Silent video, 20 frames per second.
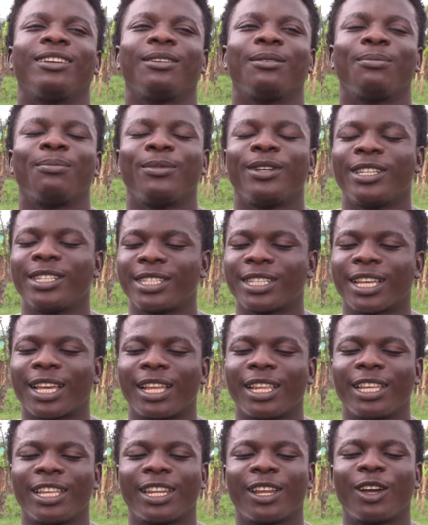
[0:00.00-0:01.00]

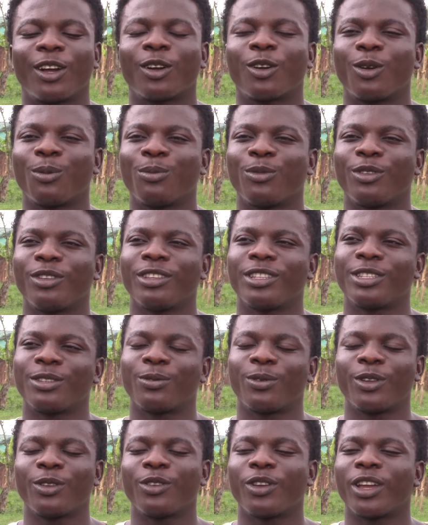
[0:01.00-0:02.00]
basically in our community,
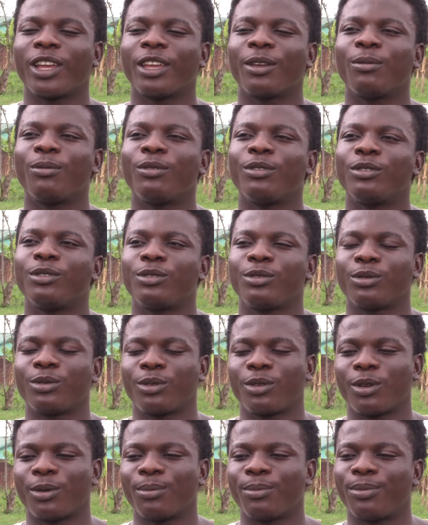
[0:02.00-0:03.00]
when you are able to
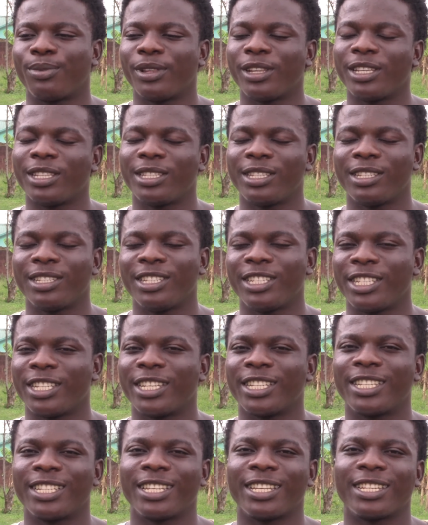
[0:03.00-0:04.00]
complete
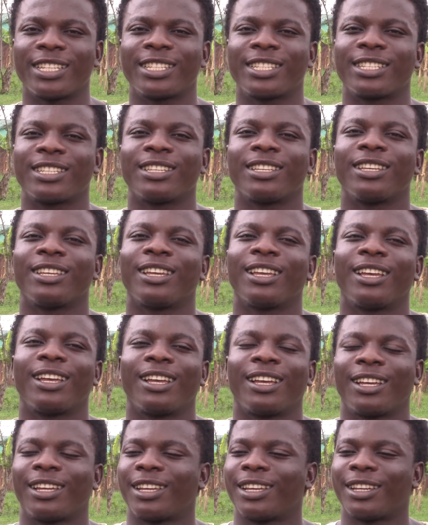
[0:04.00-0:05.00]
GHS,
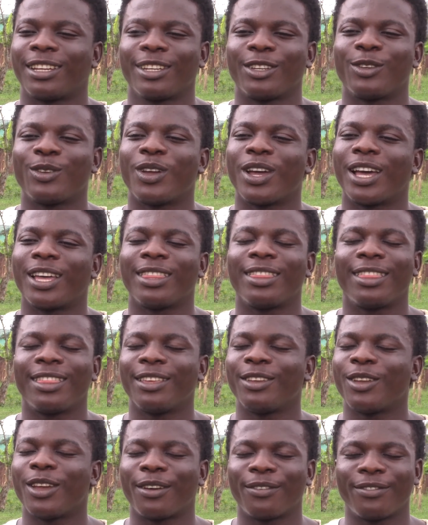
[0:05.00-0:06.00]
you
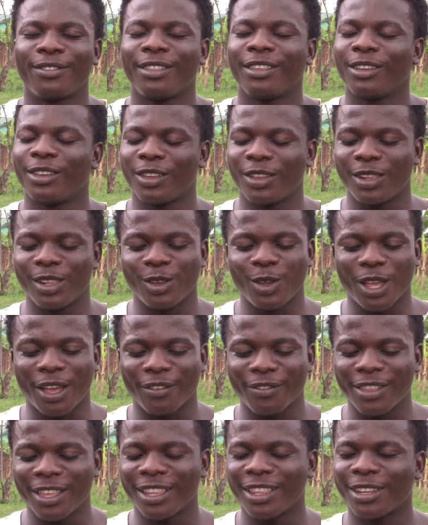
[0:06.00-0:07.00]

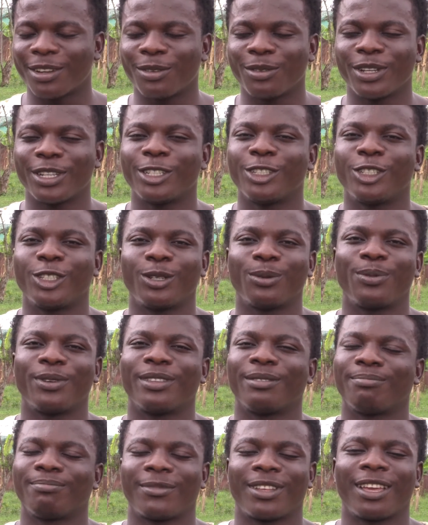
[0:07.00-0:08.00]
have done a great job,
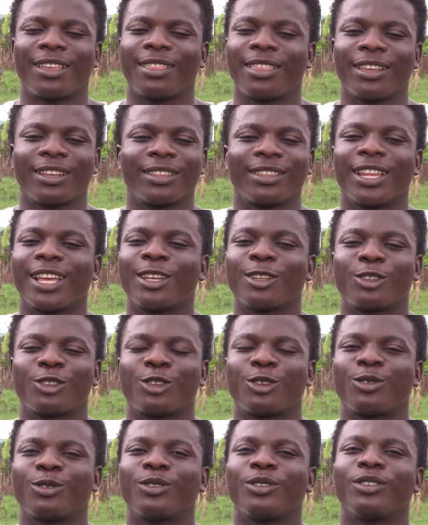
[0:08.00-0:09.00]
and I think that's all